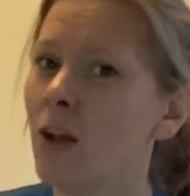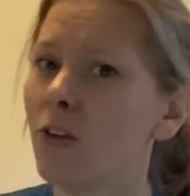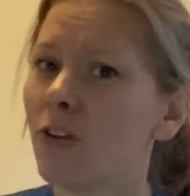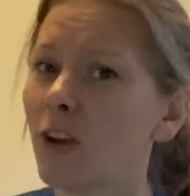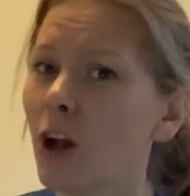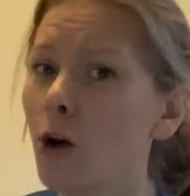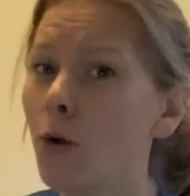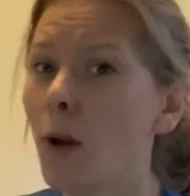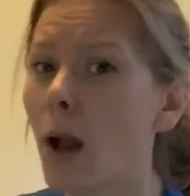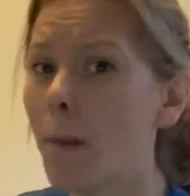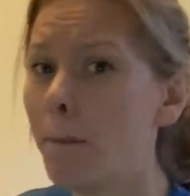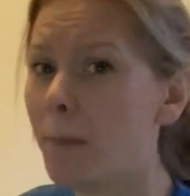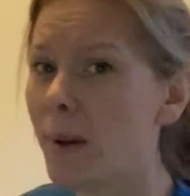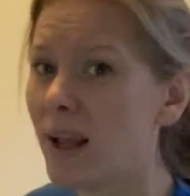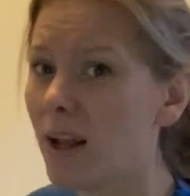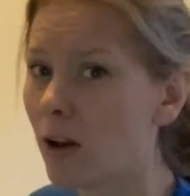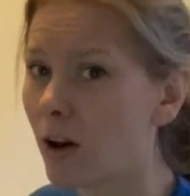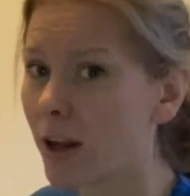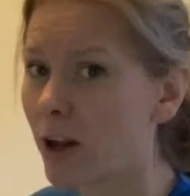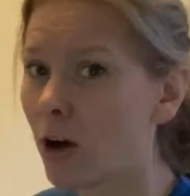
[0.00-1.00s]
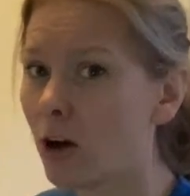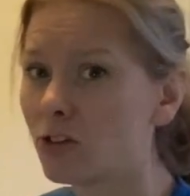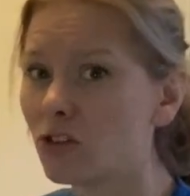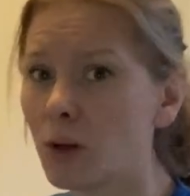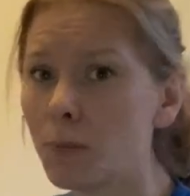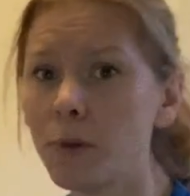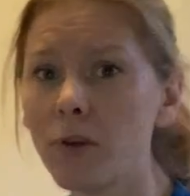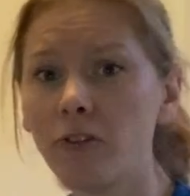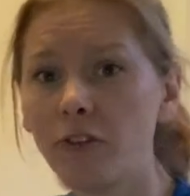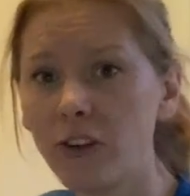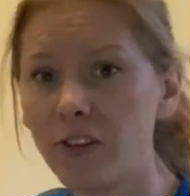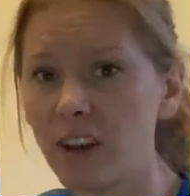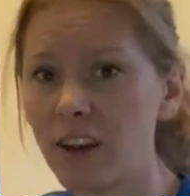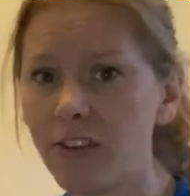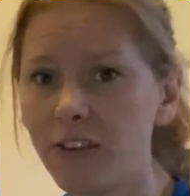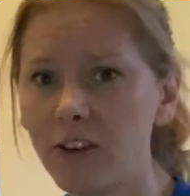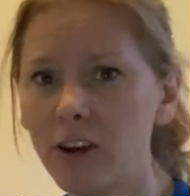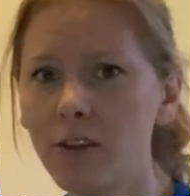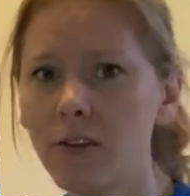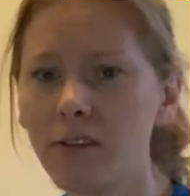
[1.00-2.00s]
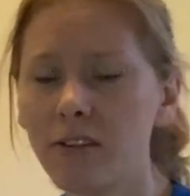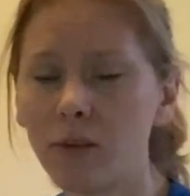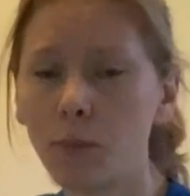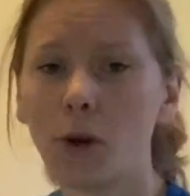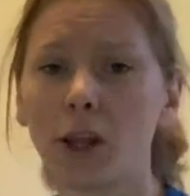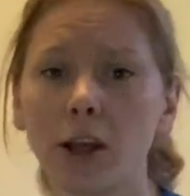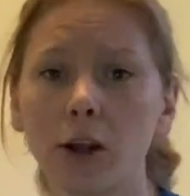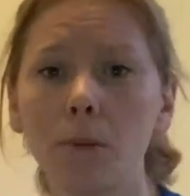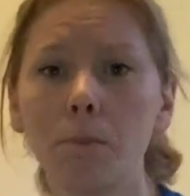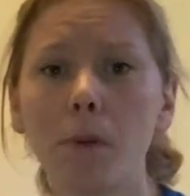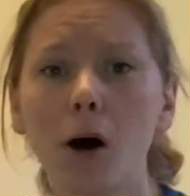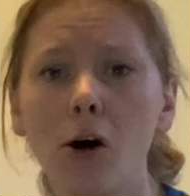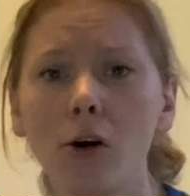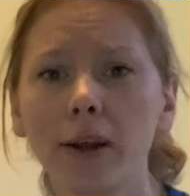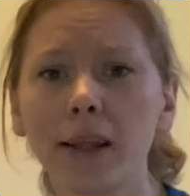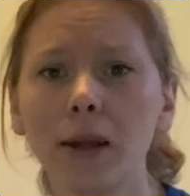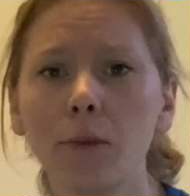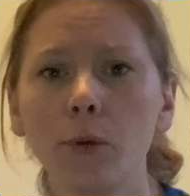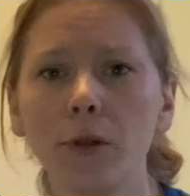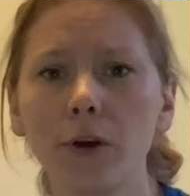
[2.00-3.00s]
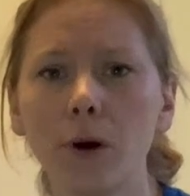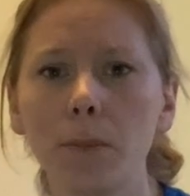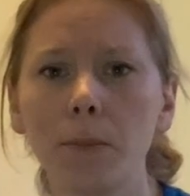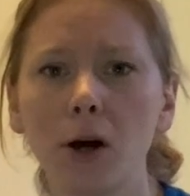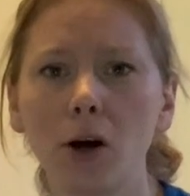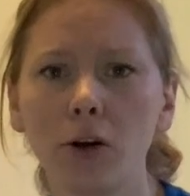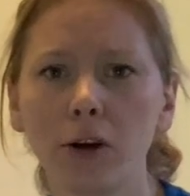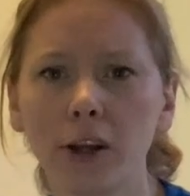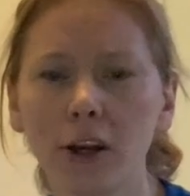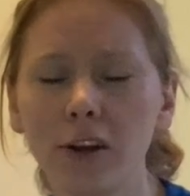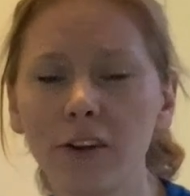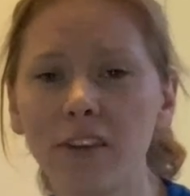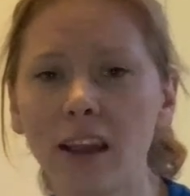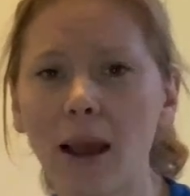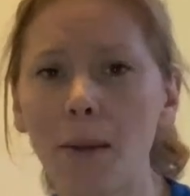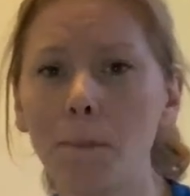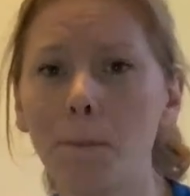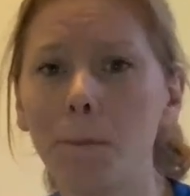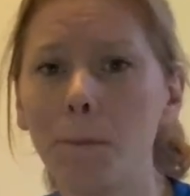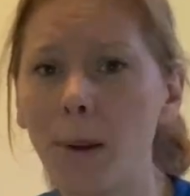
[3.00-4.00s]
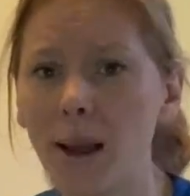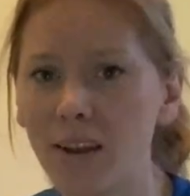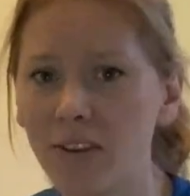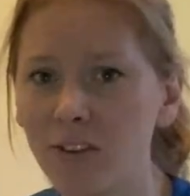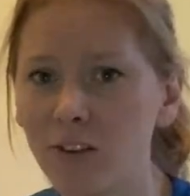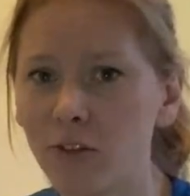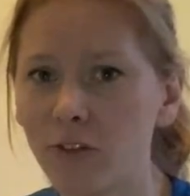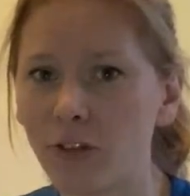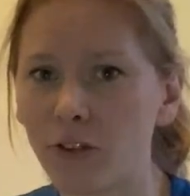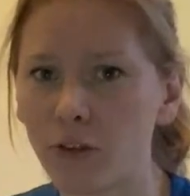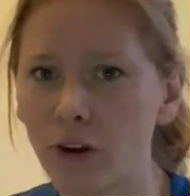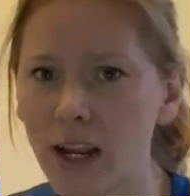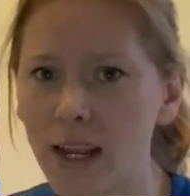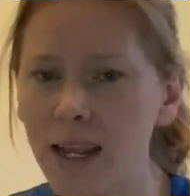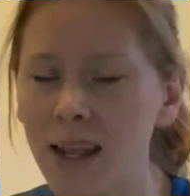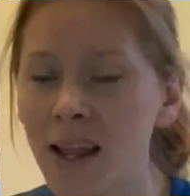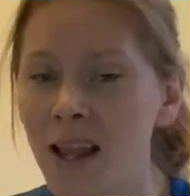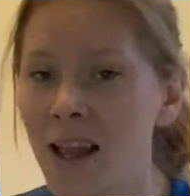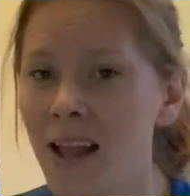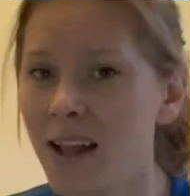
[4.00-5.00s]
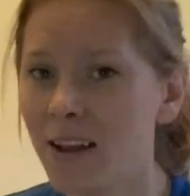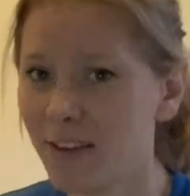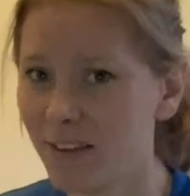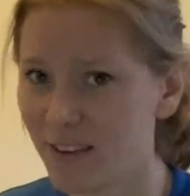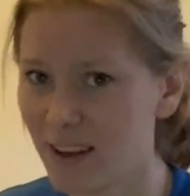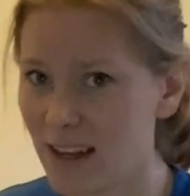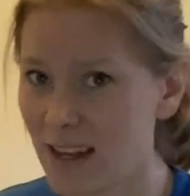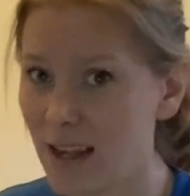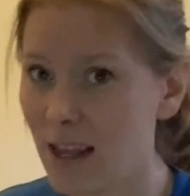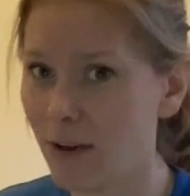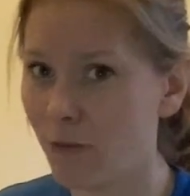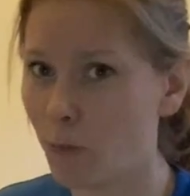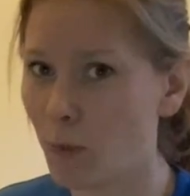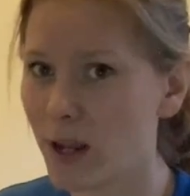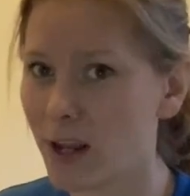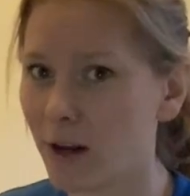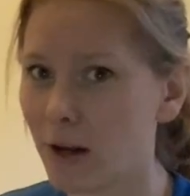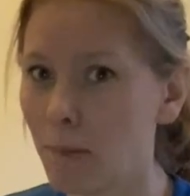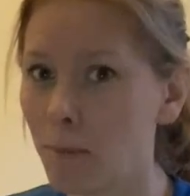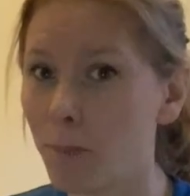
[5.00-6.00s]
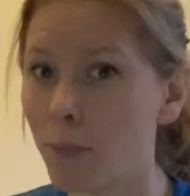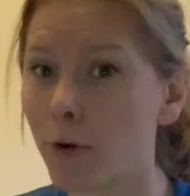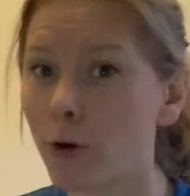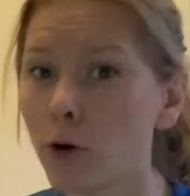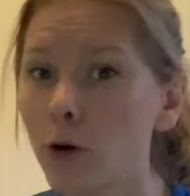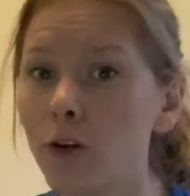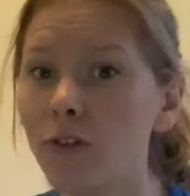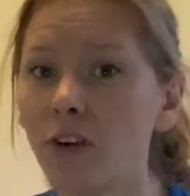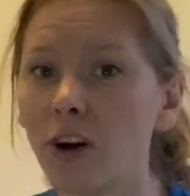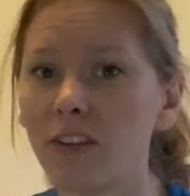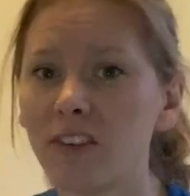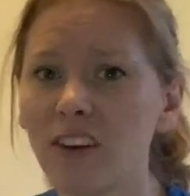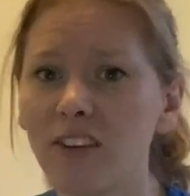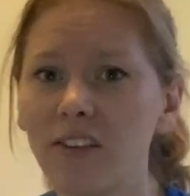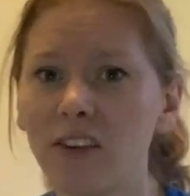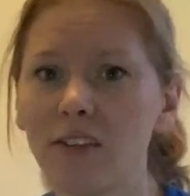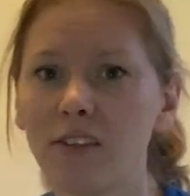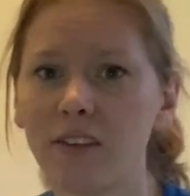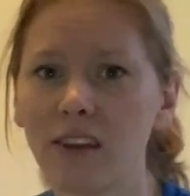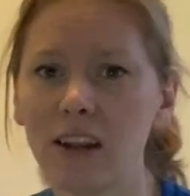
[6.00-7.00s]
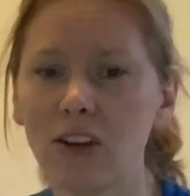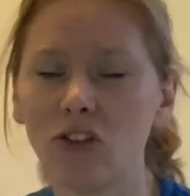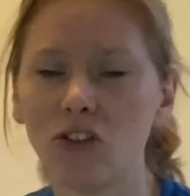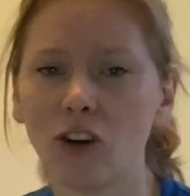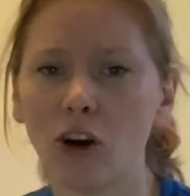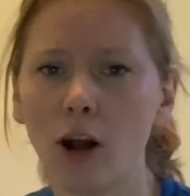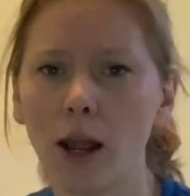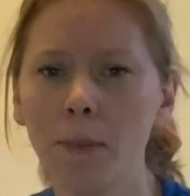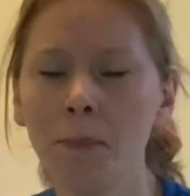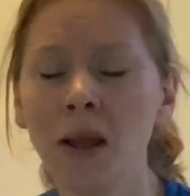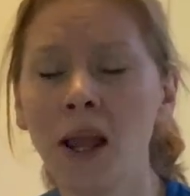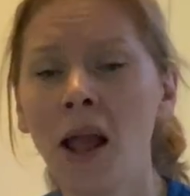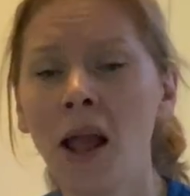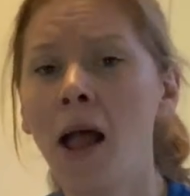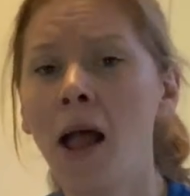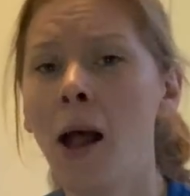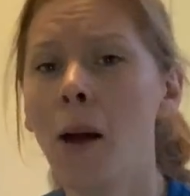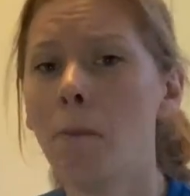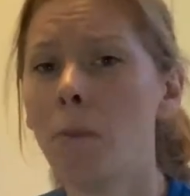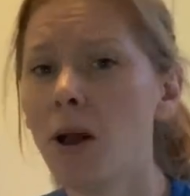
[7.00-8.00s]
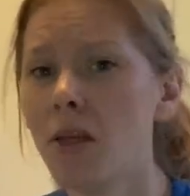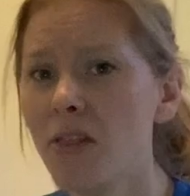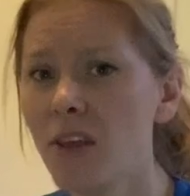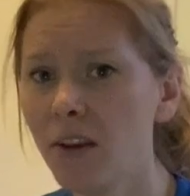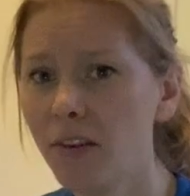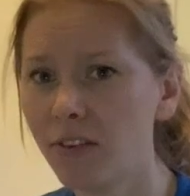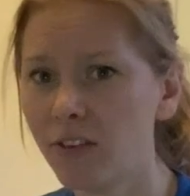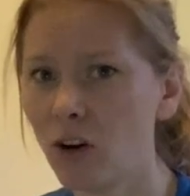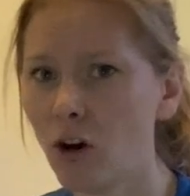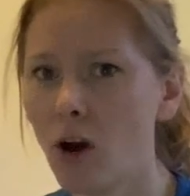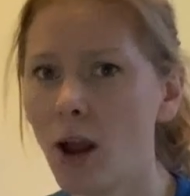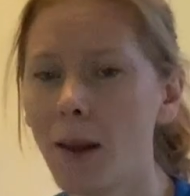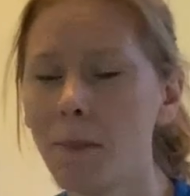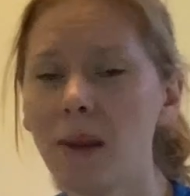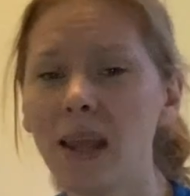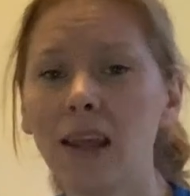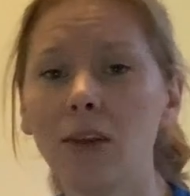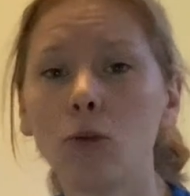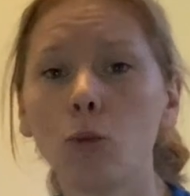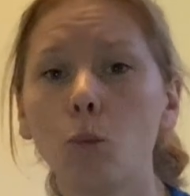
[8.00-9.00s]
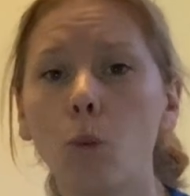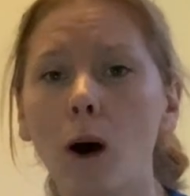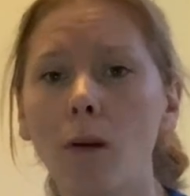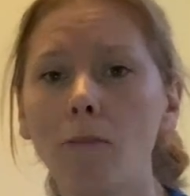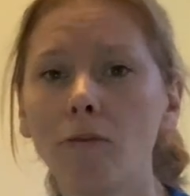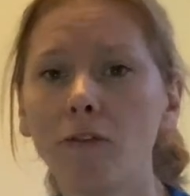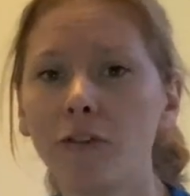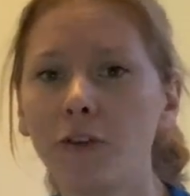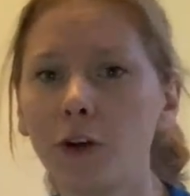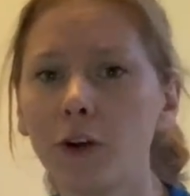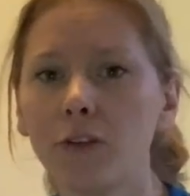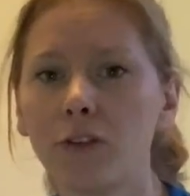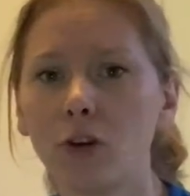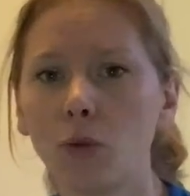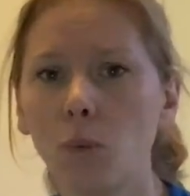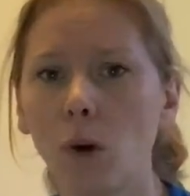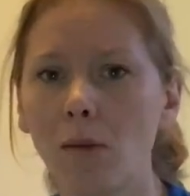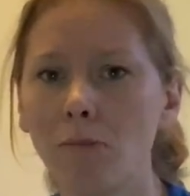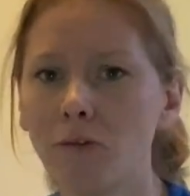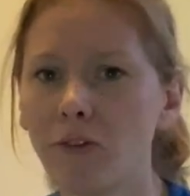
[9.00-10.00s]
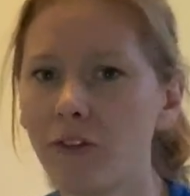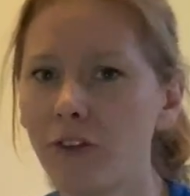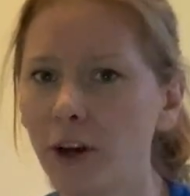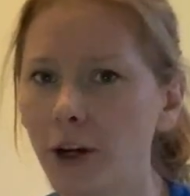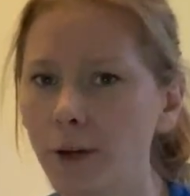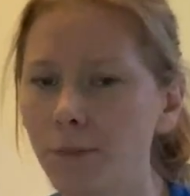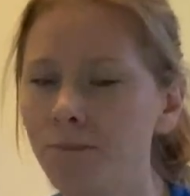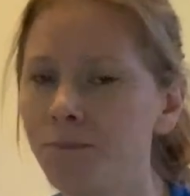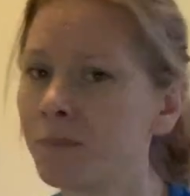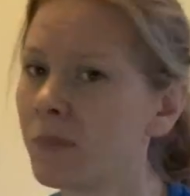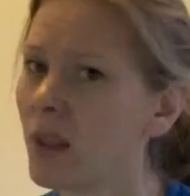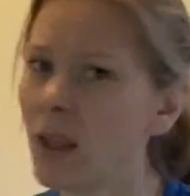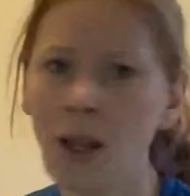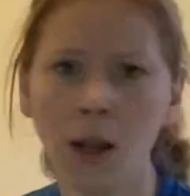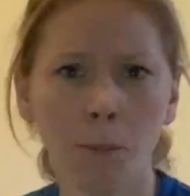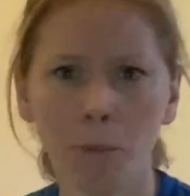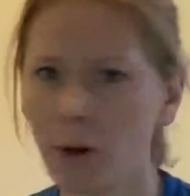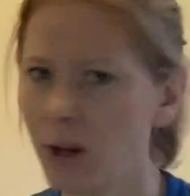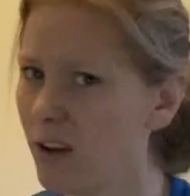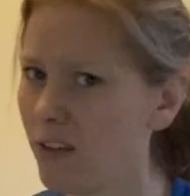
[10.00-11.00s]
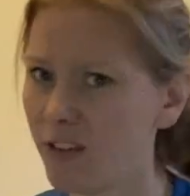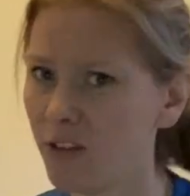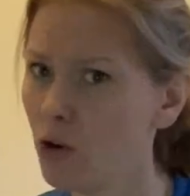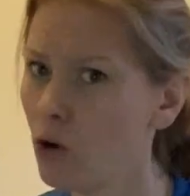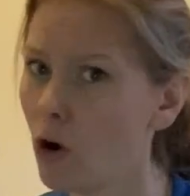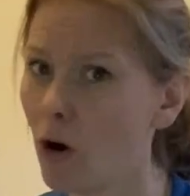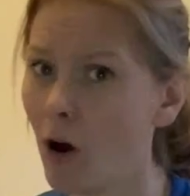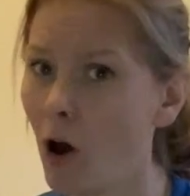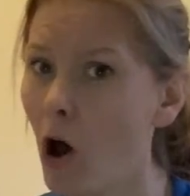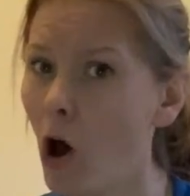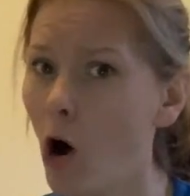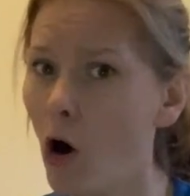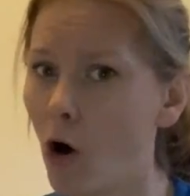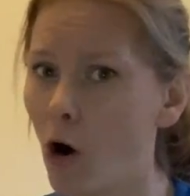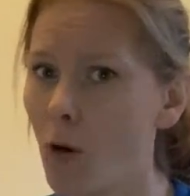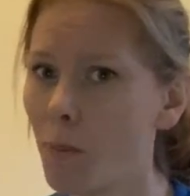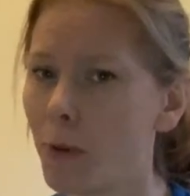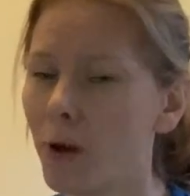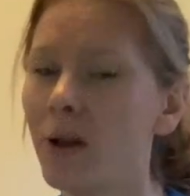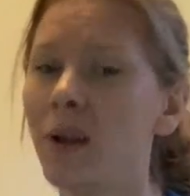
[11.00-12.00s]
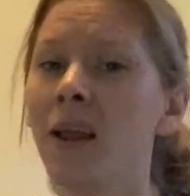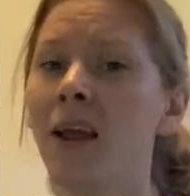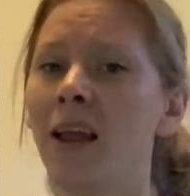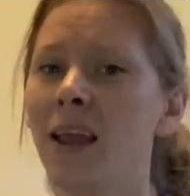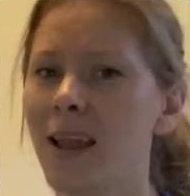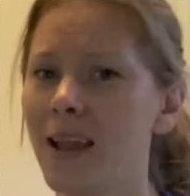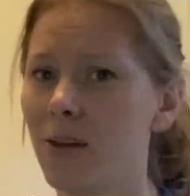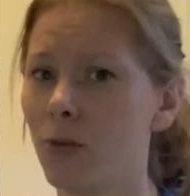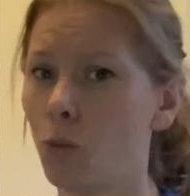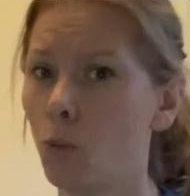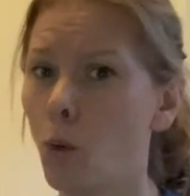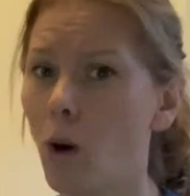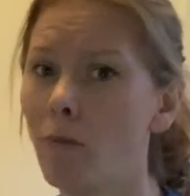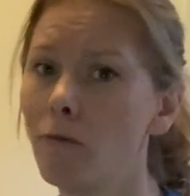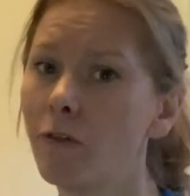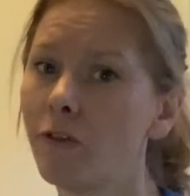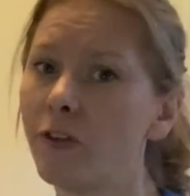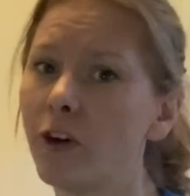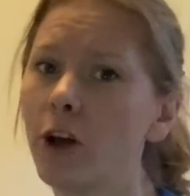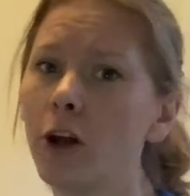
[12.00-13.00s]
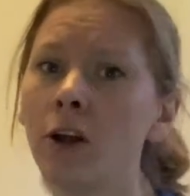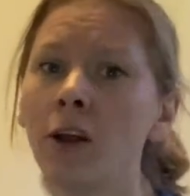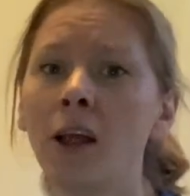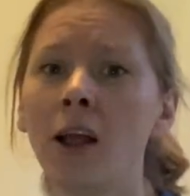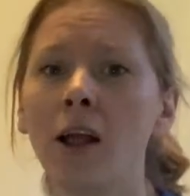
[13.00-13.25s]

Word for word: So a bit like our jumping for distance, we're going to mark it with our markers and best of three, see if we can improve our distance each time. But this time it's one foot to one foot. But it's not a hop, it's one foot